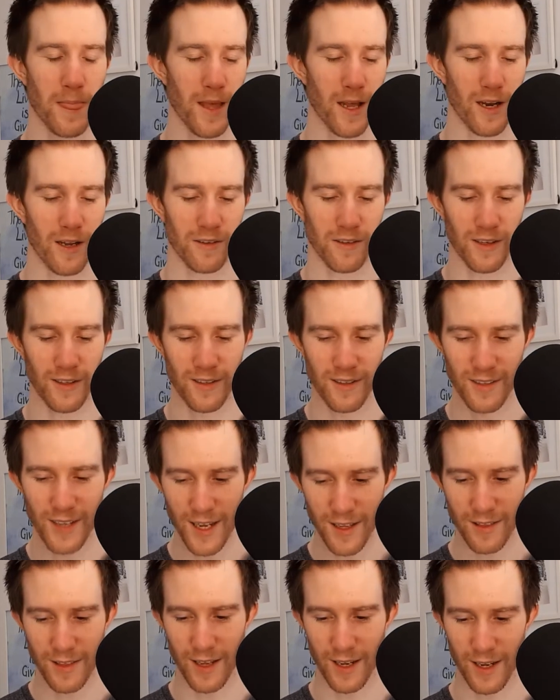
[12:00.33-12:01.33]
And as I
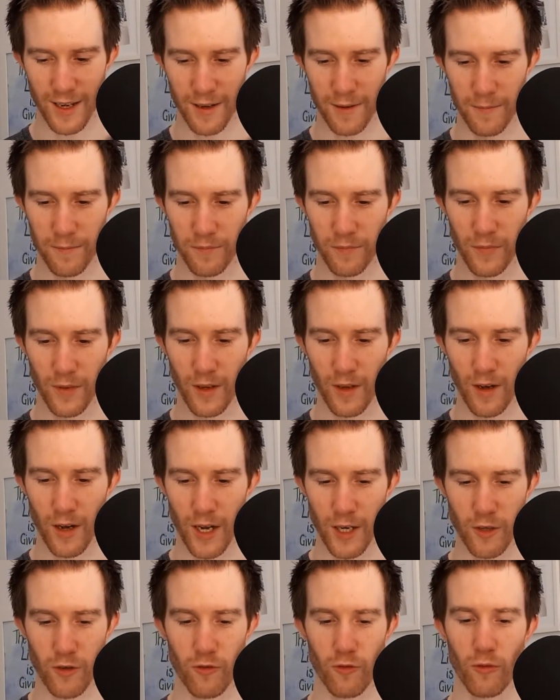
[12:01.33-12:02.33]
sat there,
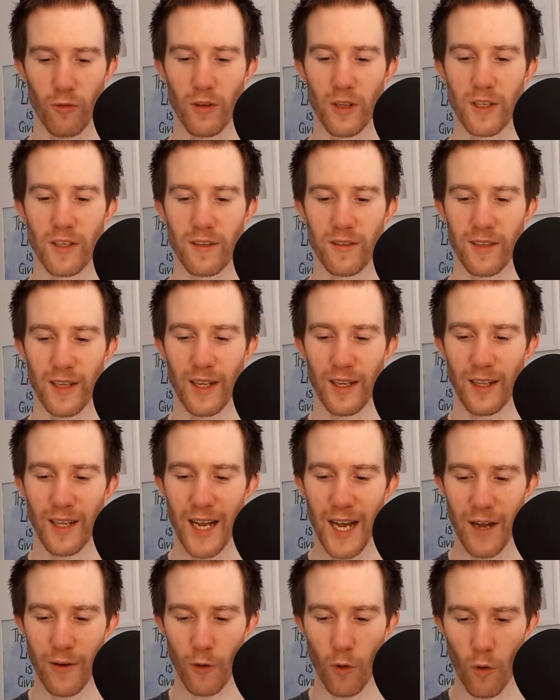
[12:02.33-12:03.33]
I truly just
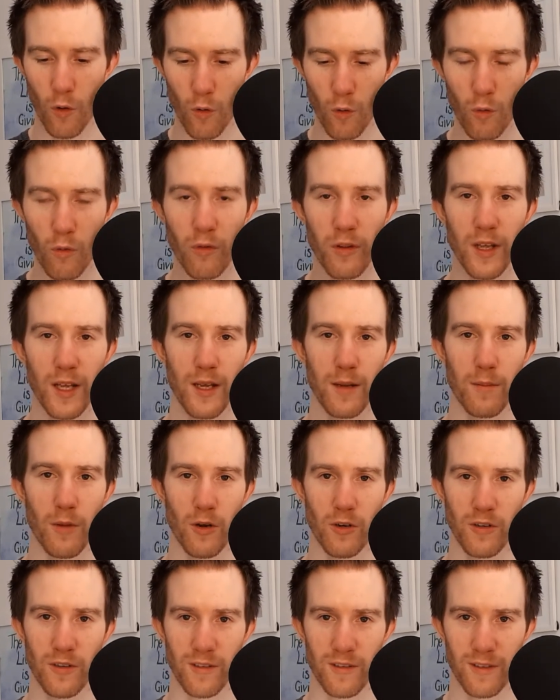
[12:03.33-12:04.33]
allowed all the
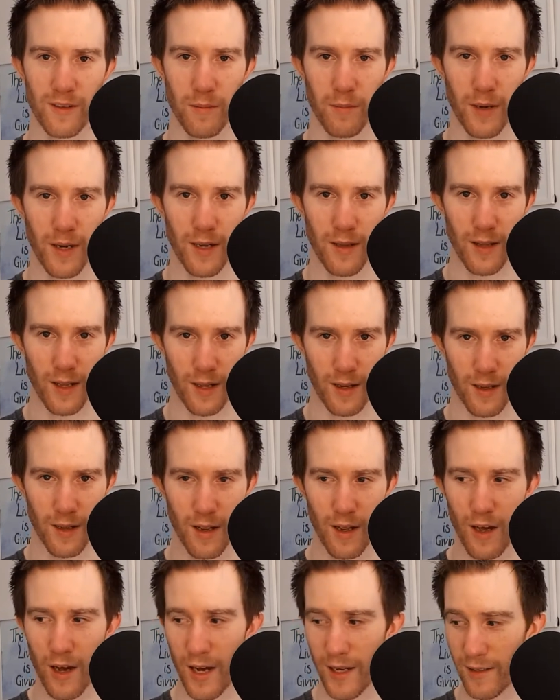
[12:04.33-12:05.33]
emotions to be there.
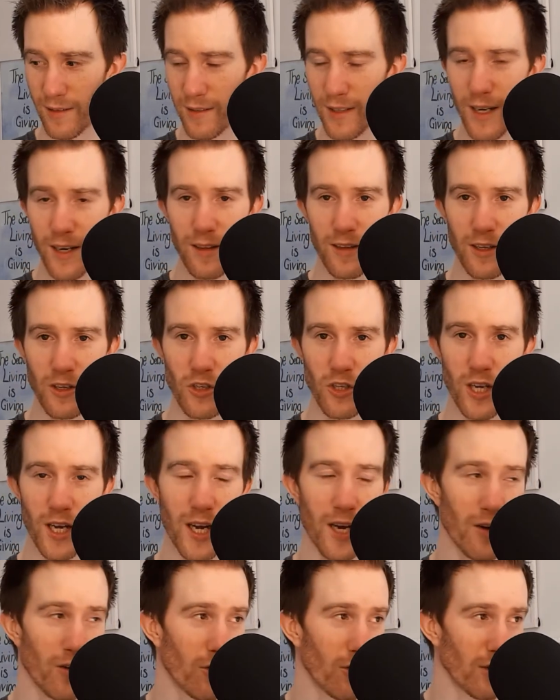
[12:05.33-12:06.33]
I sat in this
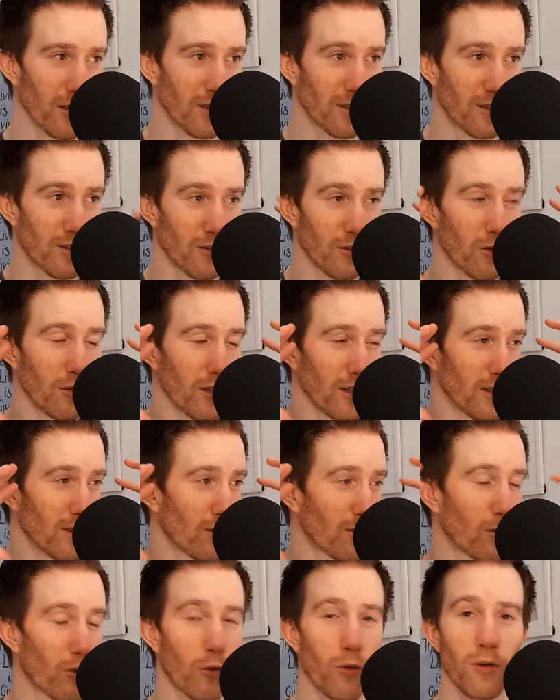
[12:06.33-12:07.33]
chair and all
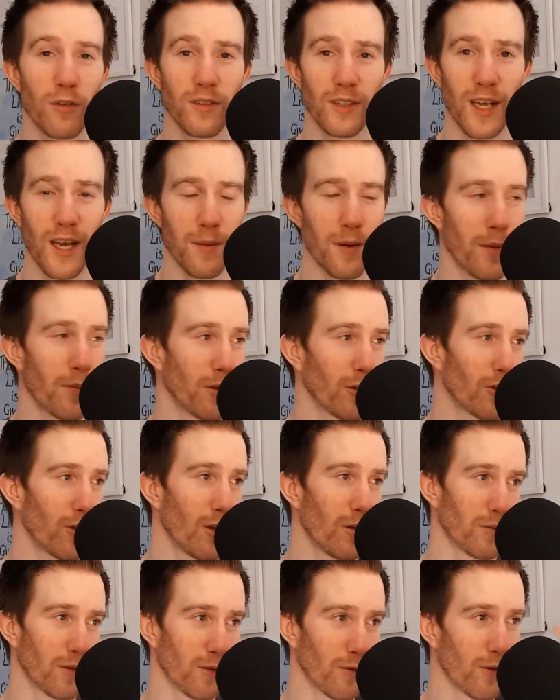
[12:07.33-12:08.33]
these thoughts came up in
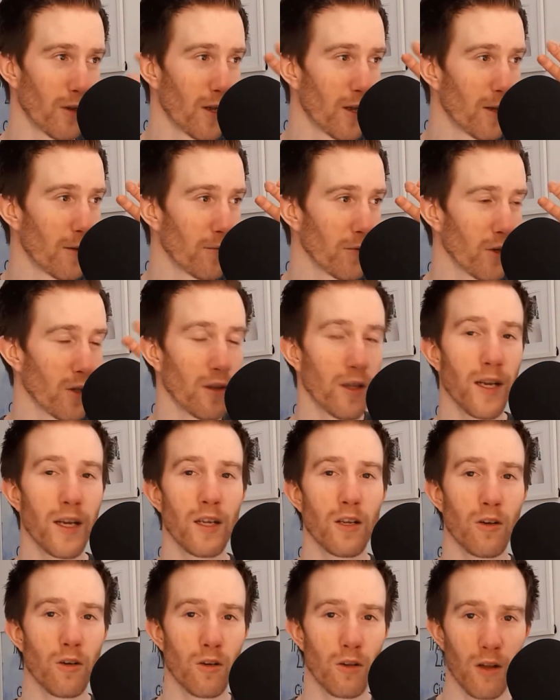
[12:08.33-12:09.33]
terms of you're
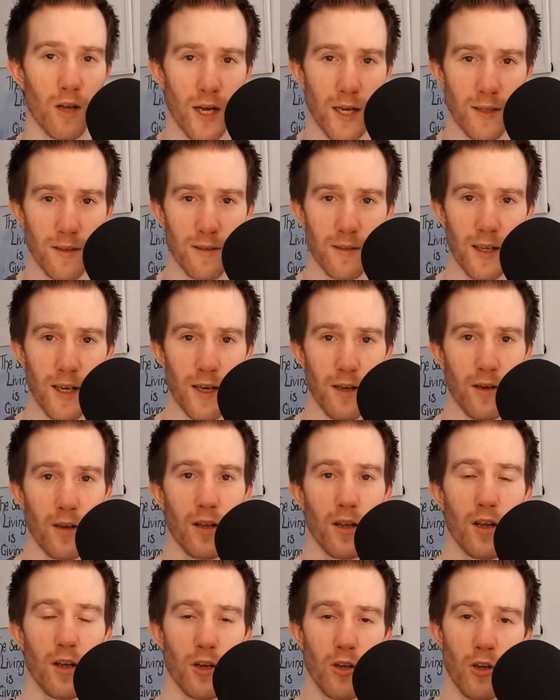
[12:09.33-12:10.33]
letting your clients down.
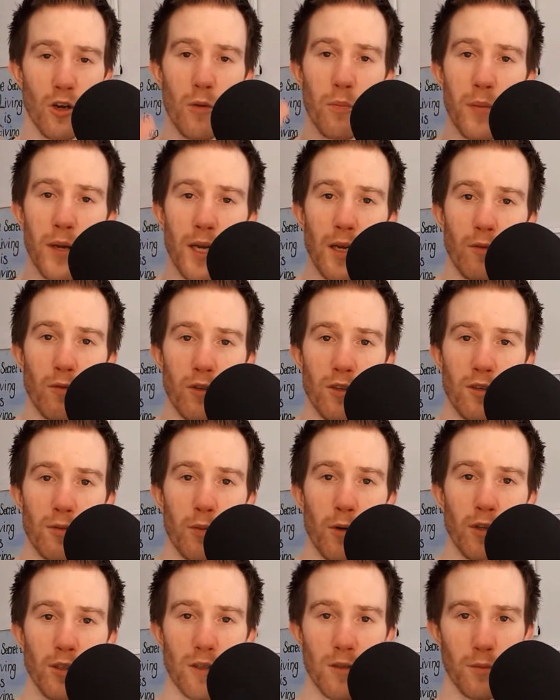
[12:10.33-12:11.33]
You're not being
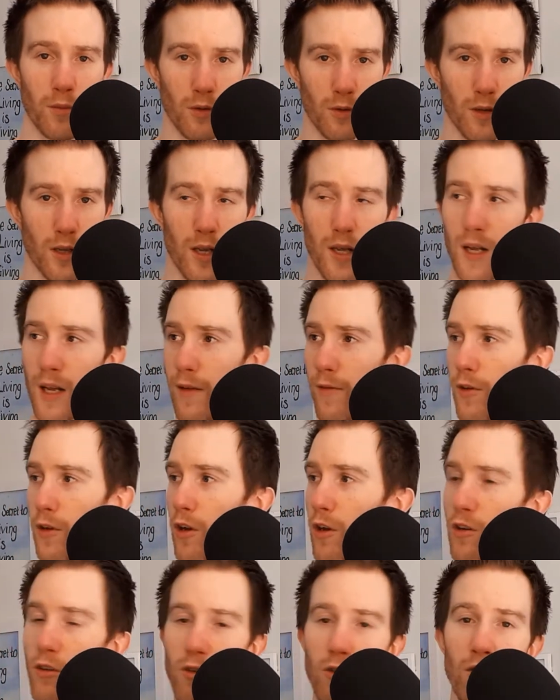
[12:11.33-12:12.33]
responsible. If you
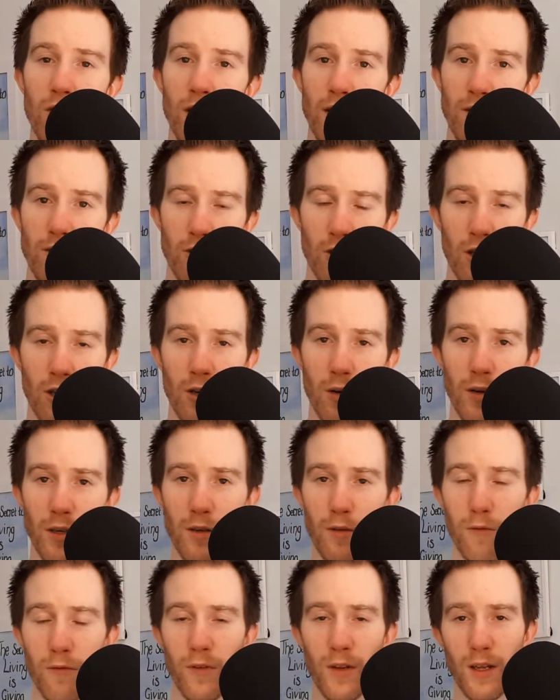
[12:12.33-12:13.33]
don't do this, you're not going
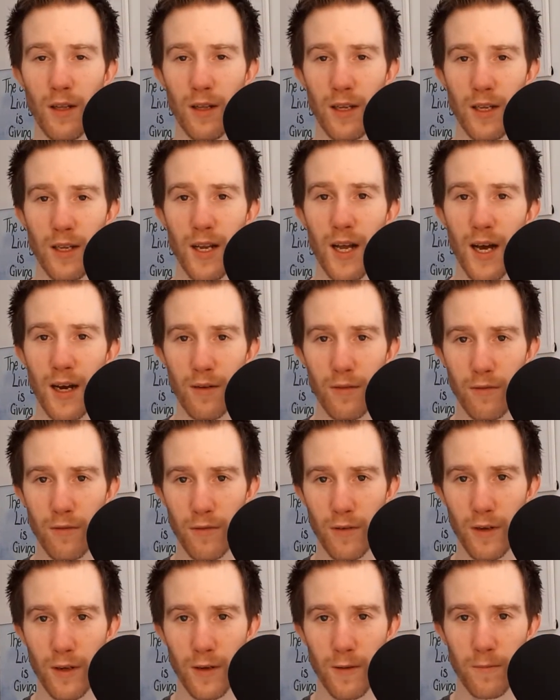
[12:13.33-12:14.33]
to feel enough.